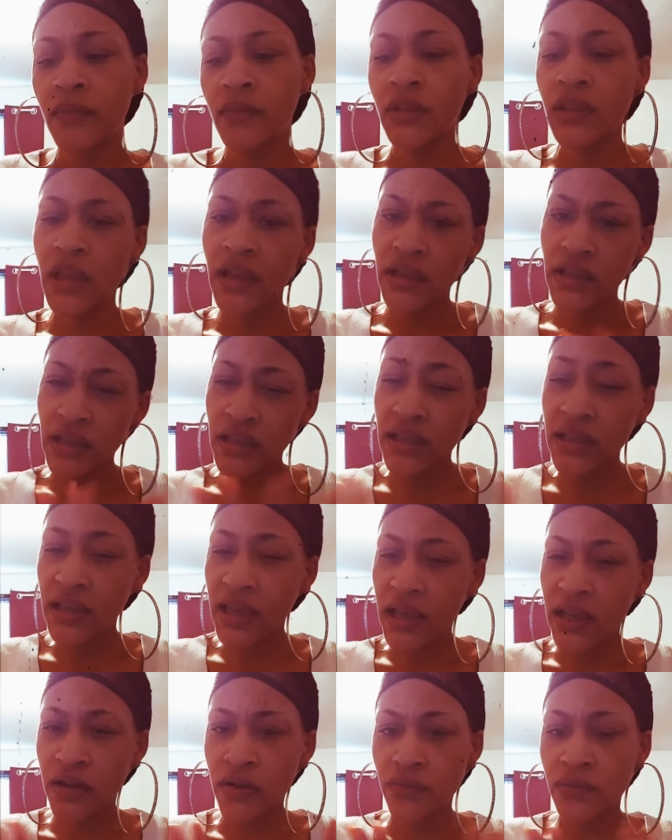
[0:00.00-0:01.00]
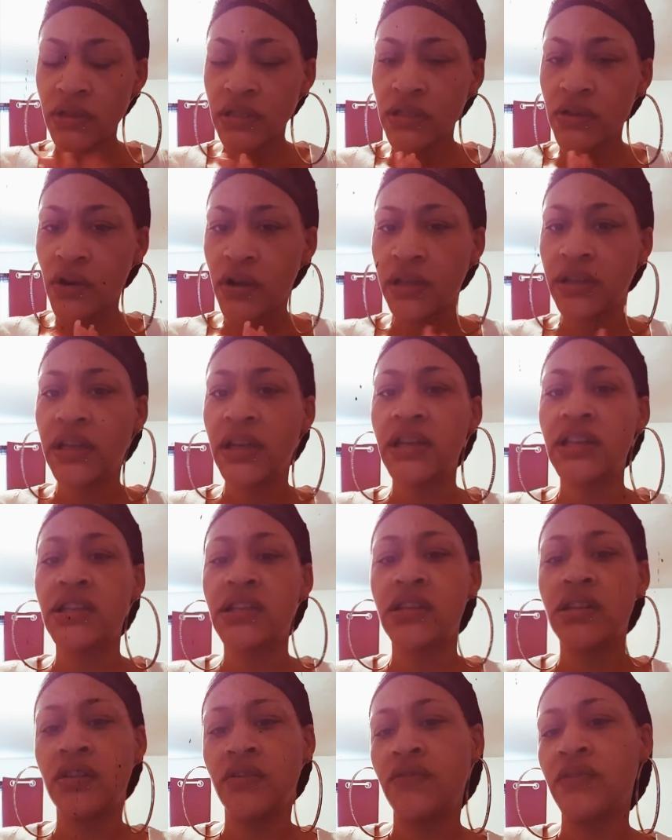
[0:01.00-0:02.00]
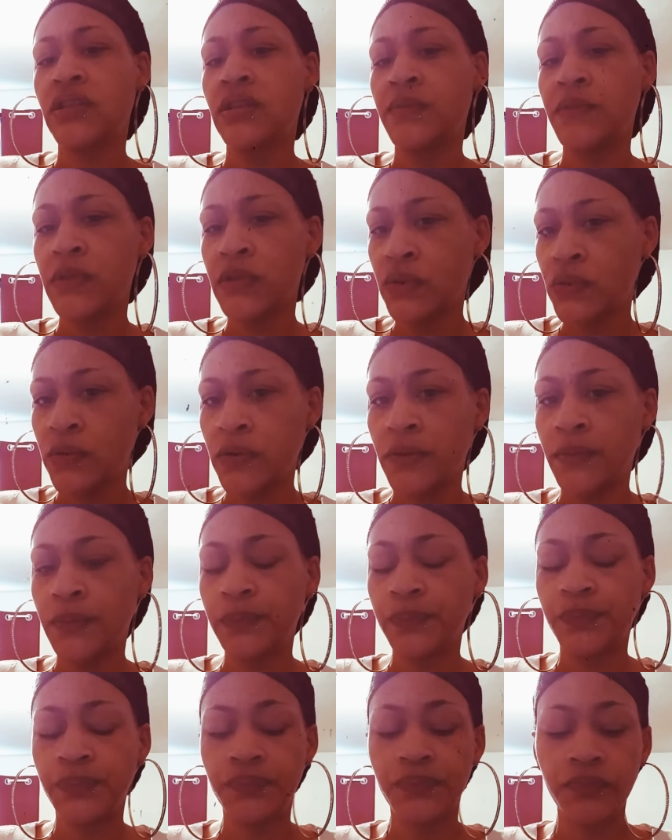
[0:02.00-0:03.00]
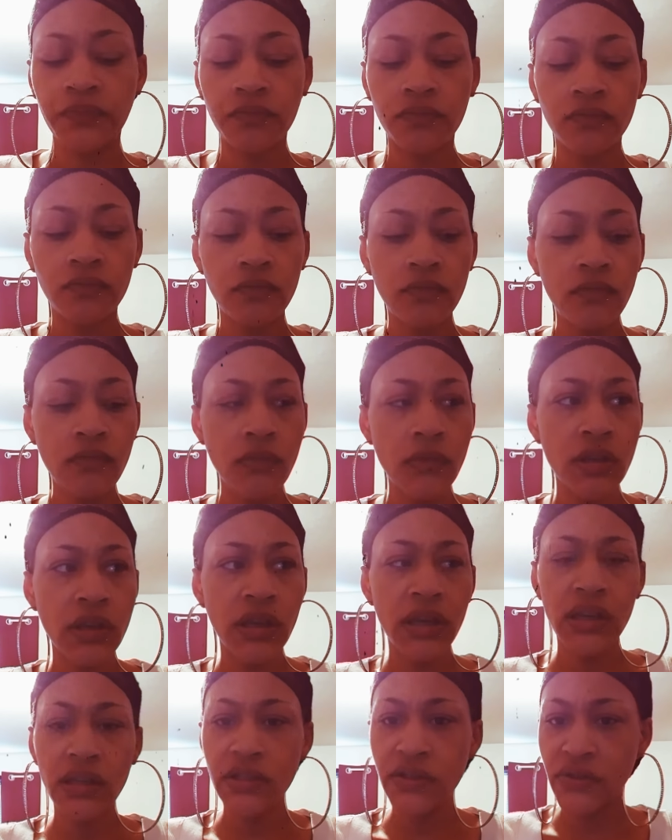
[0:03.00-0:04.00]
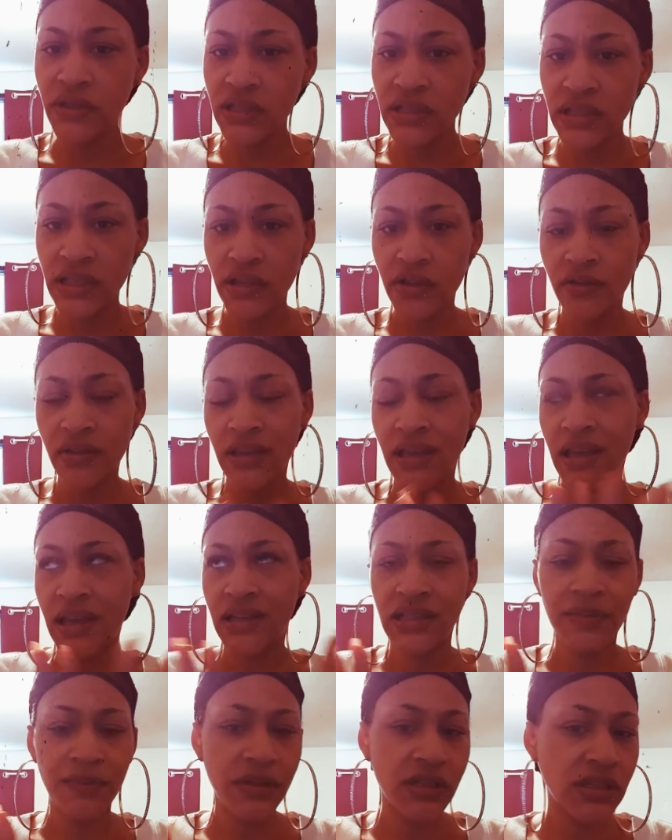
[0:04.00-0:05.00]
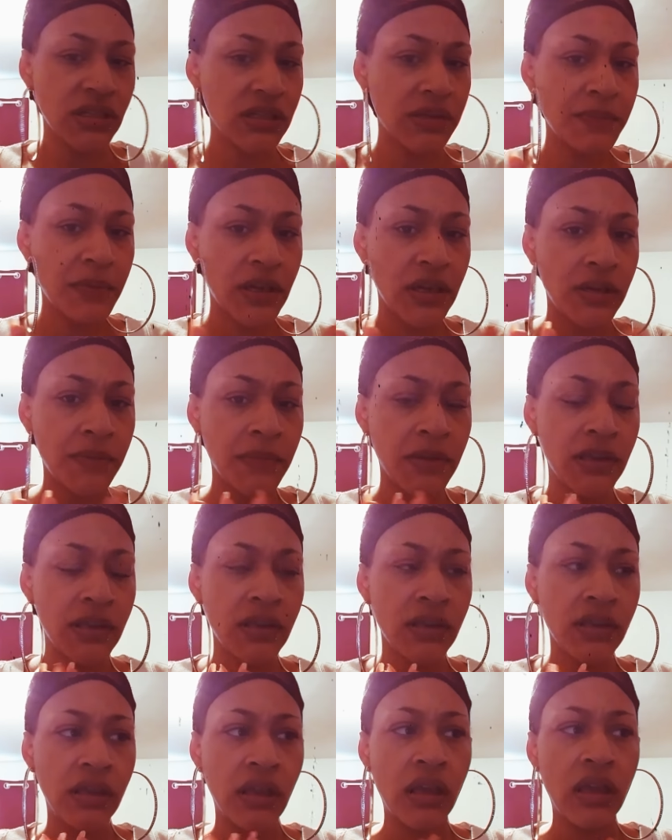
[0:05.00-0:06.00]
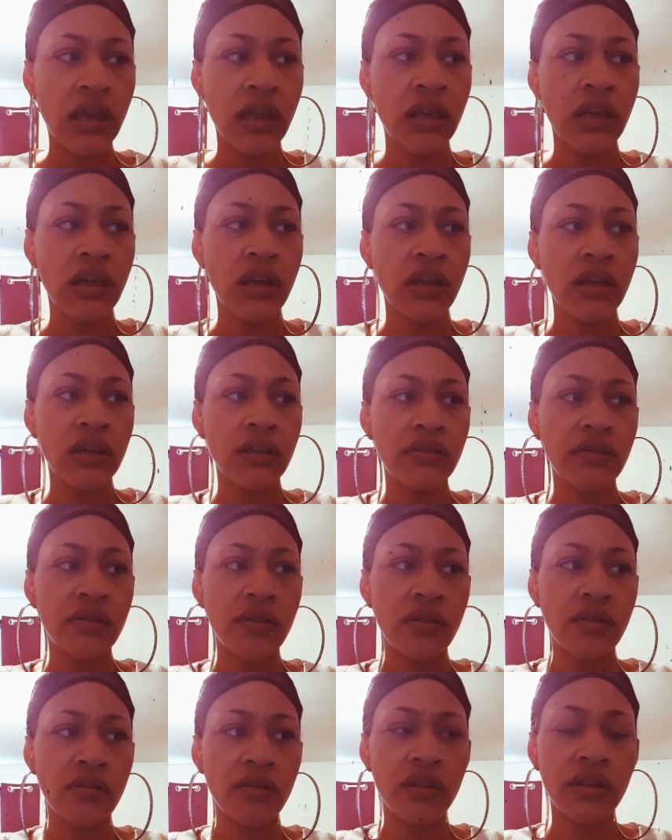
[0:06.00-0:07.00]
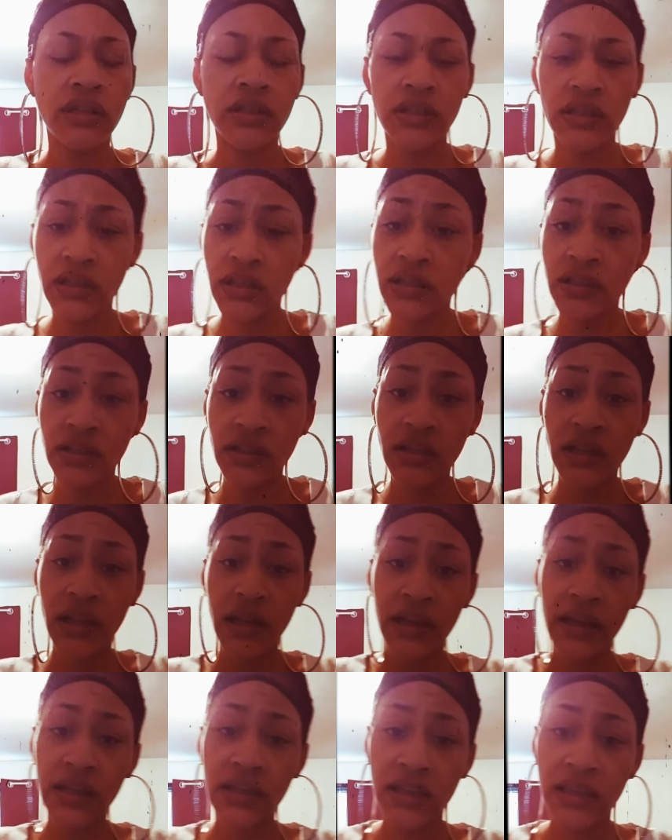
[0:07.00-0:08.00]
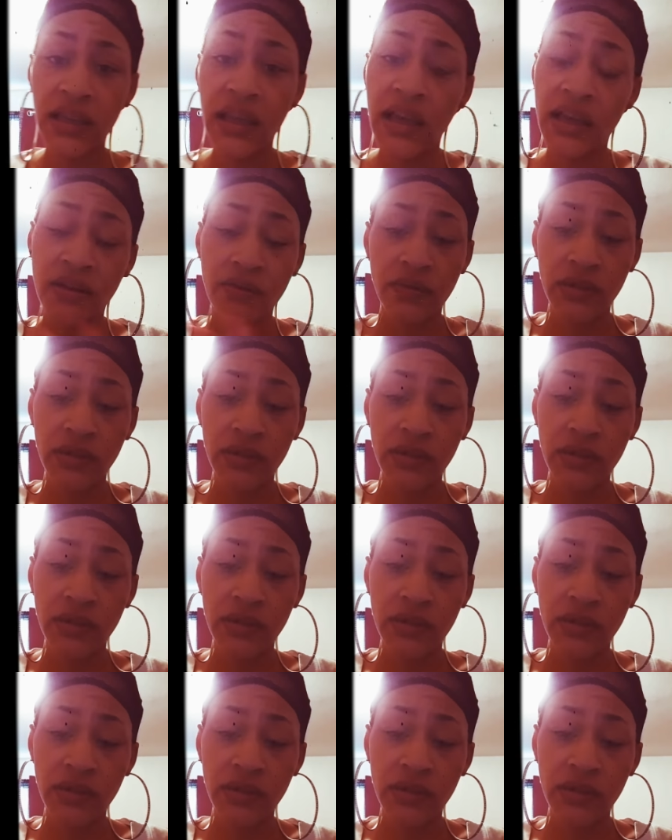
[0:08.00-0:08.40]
like he had a retardation of some sort. And you can tell he had a speech impediment. You know, he looked like he had a